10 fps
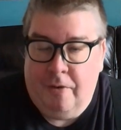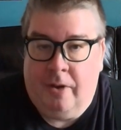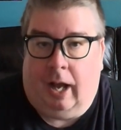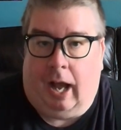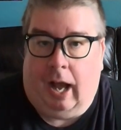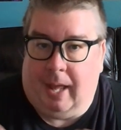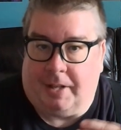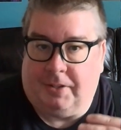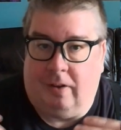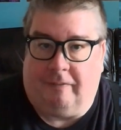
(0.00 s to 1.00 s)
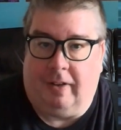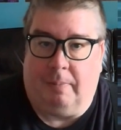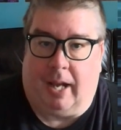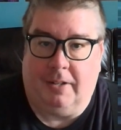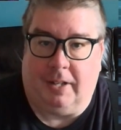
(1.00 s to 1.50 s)
That's good
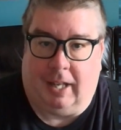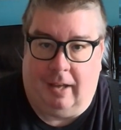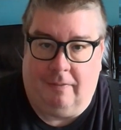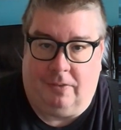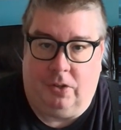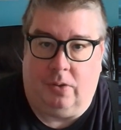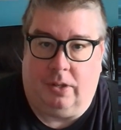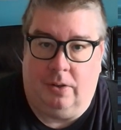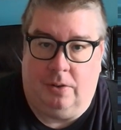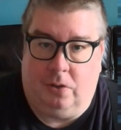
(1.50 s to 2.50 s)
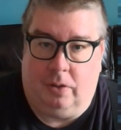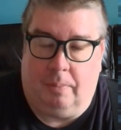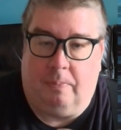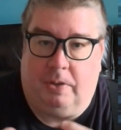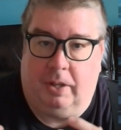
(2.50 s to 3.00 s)
feedback to give to
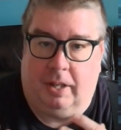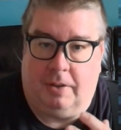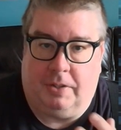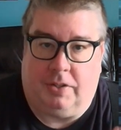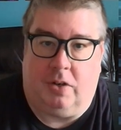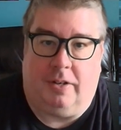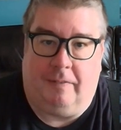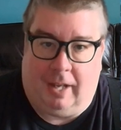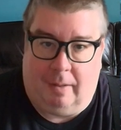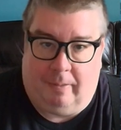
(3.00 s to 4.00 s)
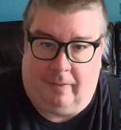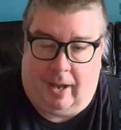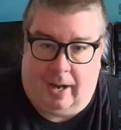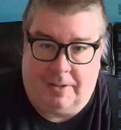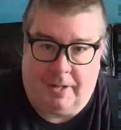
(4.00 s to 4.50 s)
the certificate
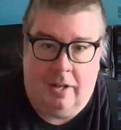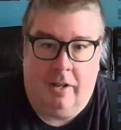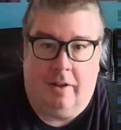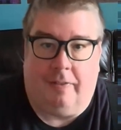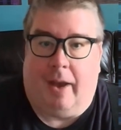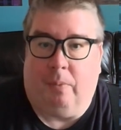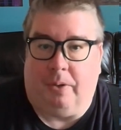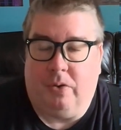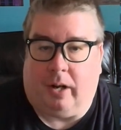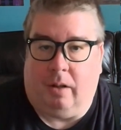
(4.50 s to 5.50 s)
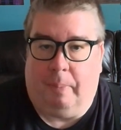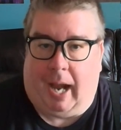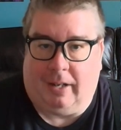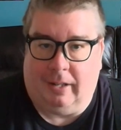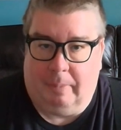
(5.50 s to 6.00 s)
providers. That will trickle
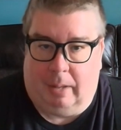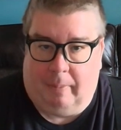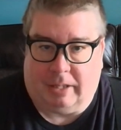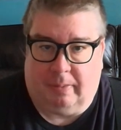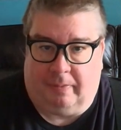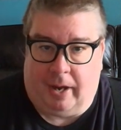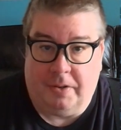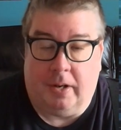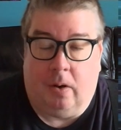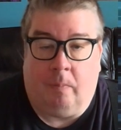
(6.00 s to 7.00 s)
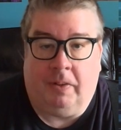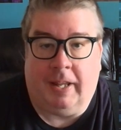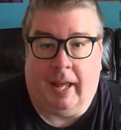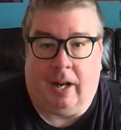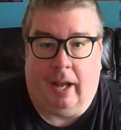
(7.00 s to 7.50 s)
back to the mailbox providers, and hopefully
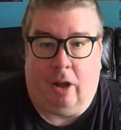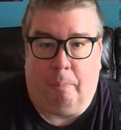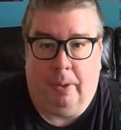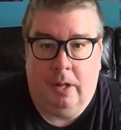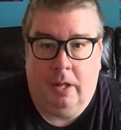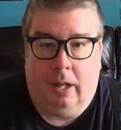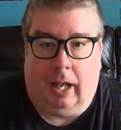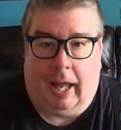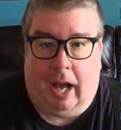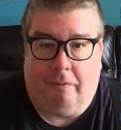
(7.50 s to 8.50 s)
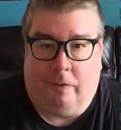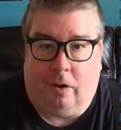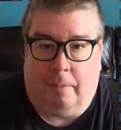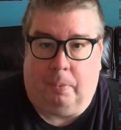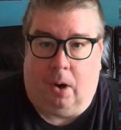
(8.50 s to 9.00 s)
that'll help allow
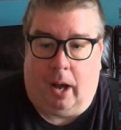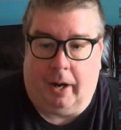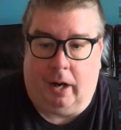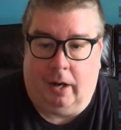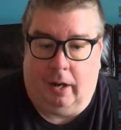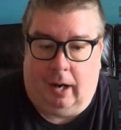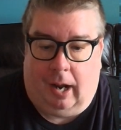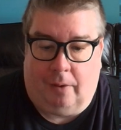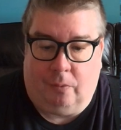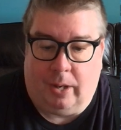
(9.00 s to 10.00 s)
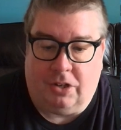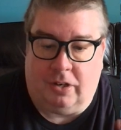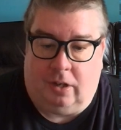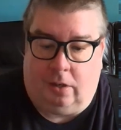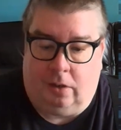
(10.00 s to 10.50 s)
for broader
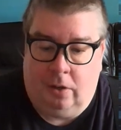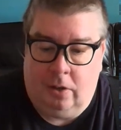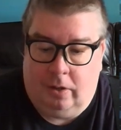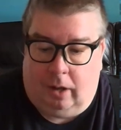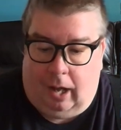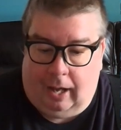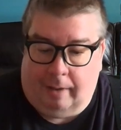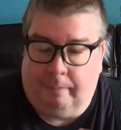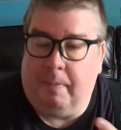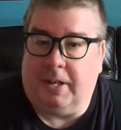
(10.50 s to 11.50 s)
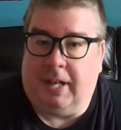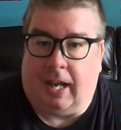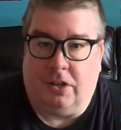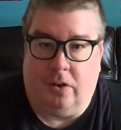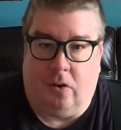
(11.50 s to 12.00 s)
regional
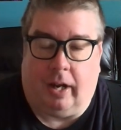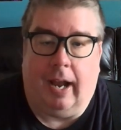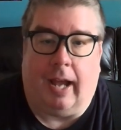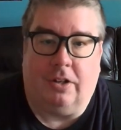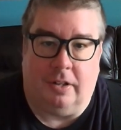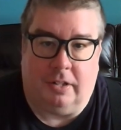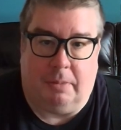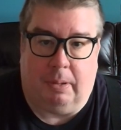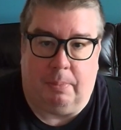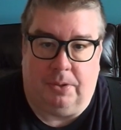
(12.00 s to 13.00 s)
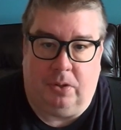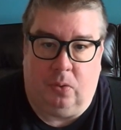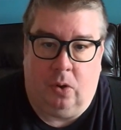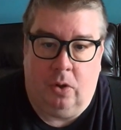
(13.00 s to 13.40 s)
implementation or connections to be able to